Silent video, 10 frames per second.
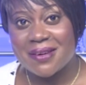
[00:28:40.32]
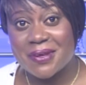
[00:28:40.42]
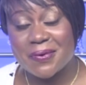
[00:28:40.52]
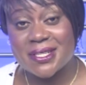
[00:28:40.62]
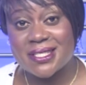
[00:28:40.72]

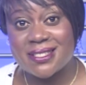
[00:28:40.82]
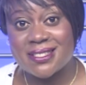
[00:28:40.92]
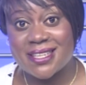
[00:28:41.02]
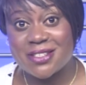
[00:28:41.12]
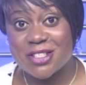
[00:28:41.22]
Viewers, this
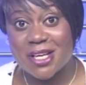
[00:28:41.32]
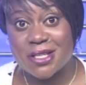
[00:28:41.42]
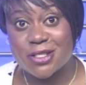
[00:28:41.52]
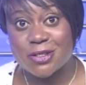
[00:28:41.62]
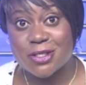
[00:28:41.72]
is
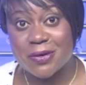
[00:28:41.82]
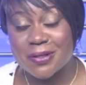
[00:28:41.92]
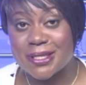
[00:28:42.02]
Education Talk.